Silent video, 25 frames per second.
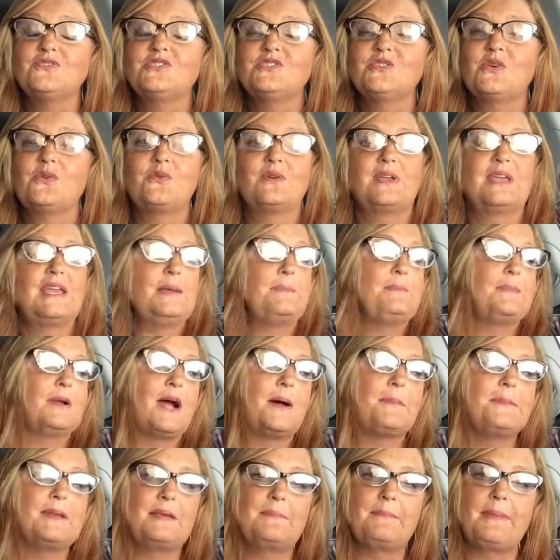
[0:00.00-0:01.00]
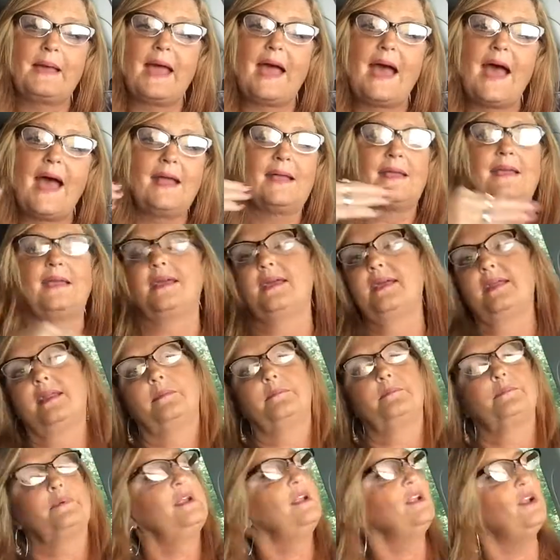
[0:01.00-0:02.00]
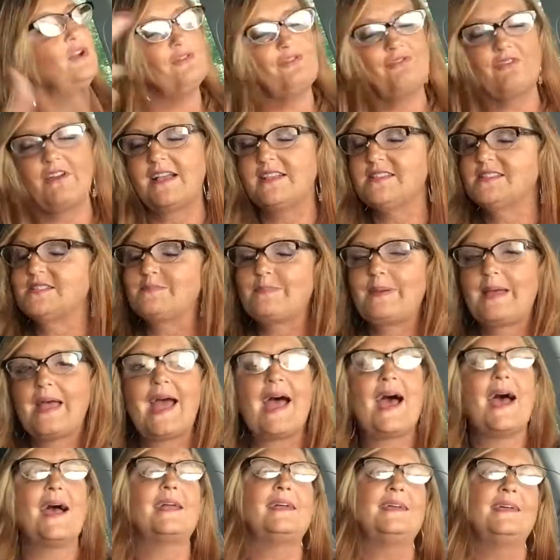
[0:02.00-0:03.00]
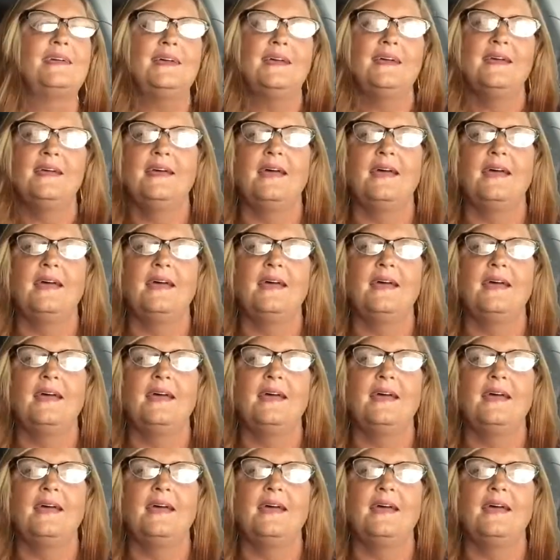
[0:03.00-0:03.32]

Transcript: so keep coming back and bring your friends back.